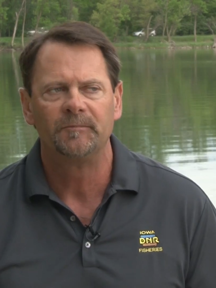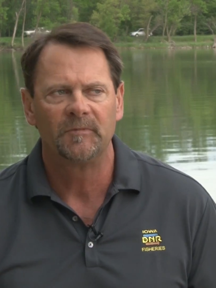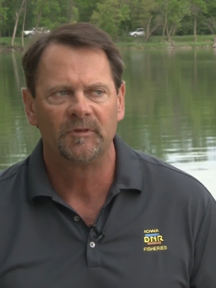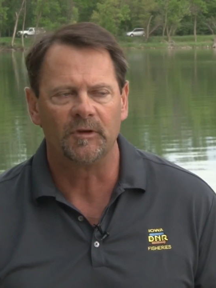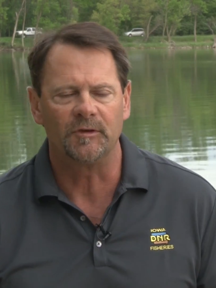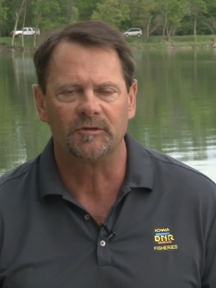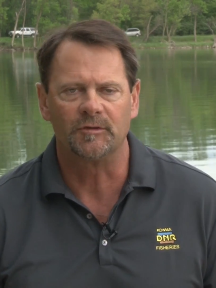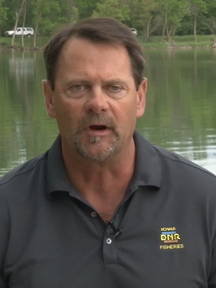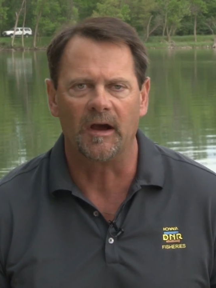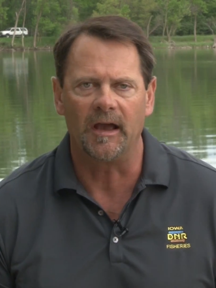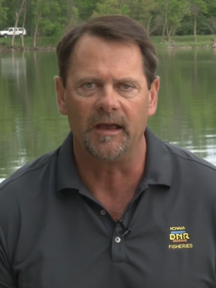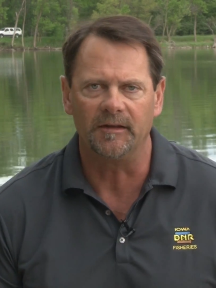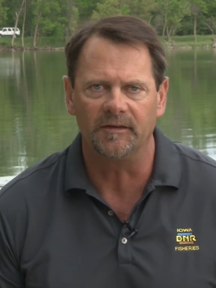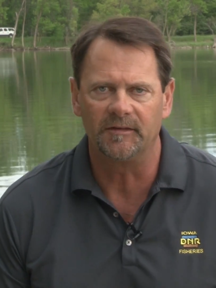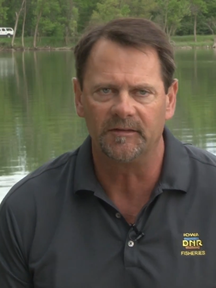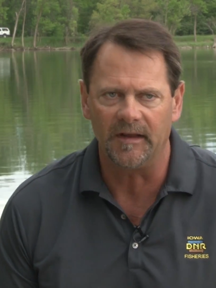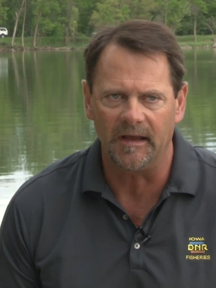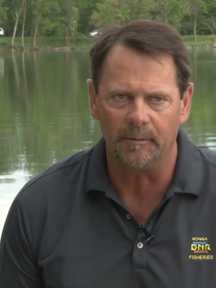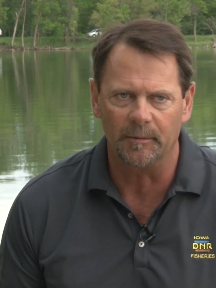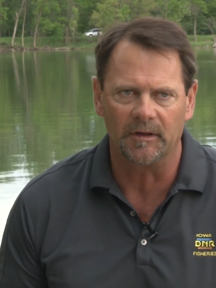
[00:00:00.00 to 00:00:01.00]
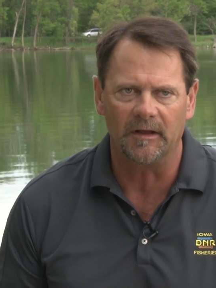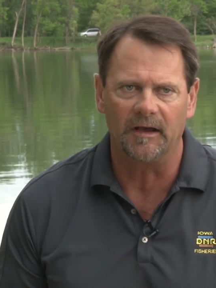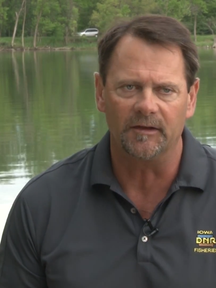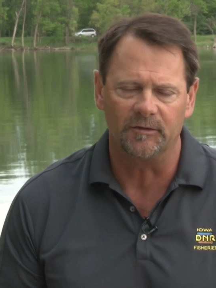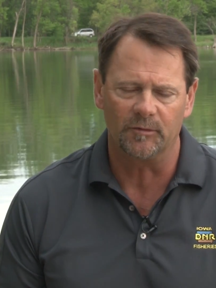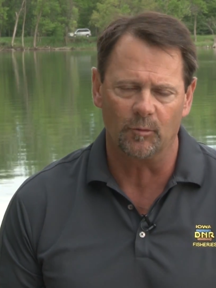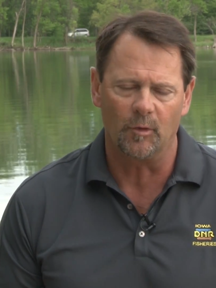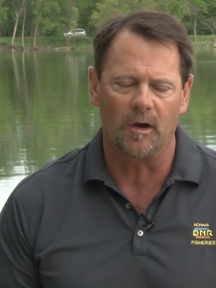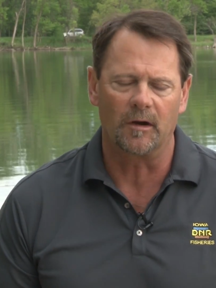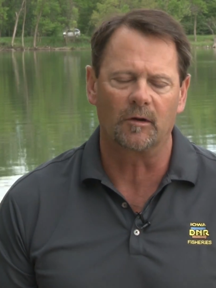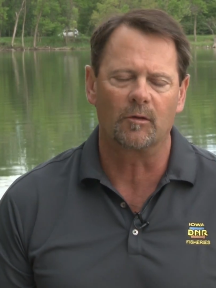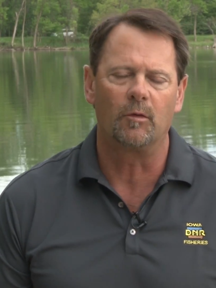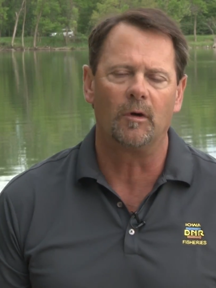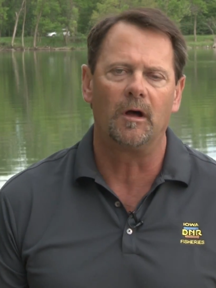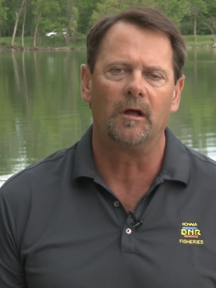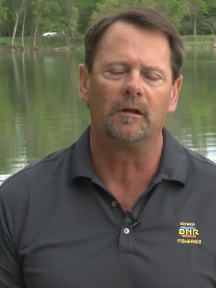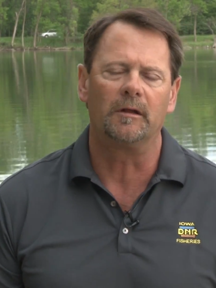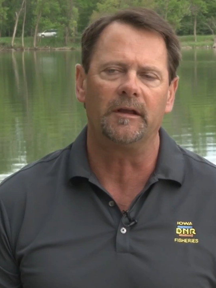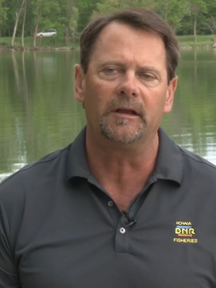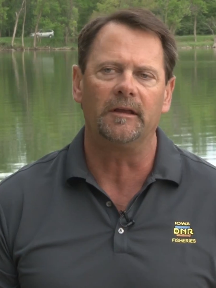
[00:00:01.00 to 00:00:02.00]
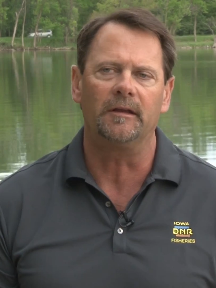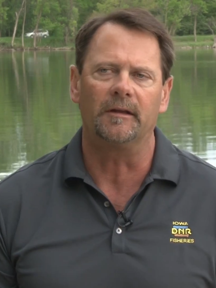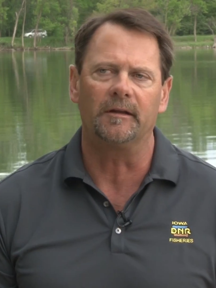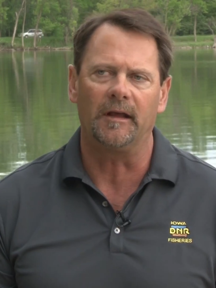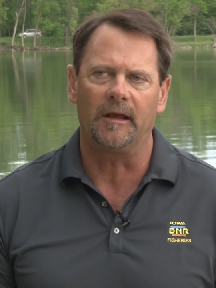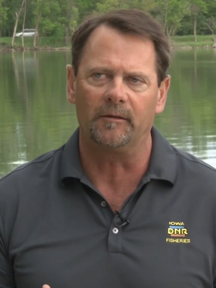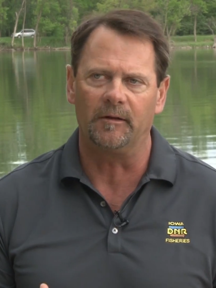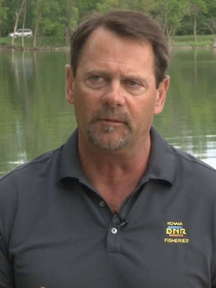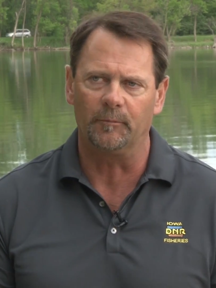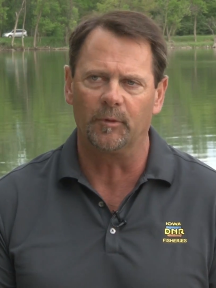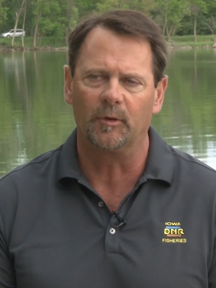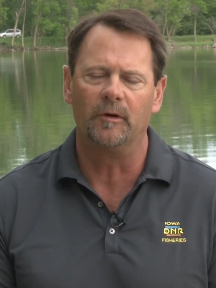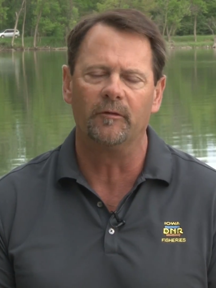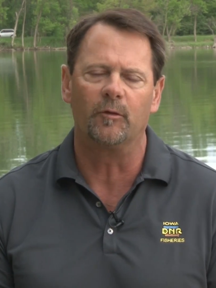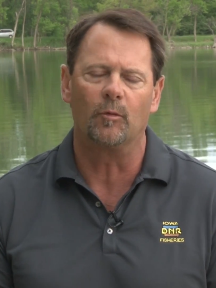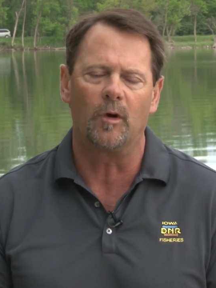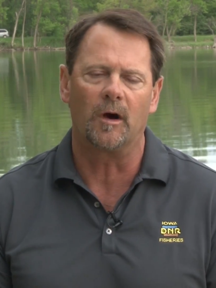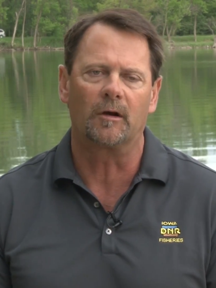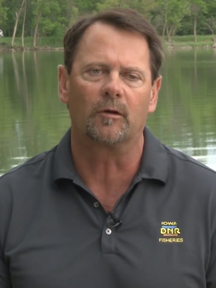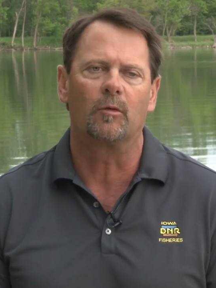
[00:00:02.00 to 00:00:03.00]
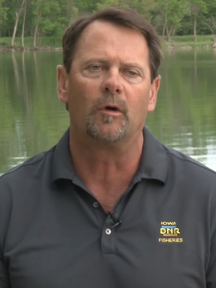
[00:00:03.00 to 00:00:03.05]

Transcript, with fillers: to try and stabilize the water quality and, and, improve the water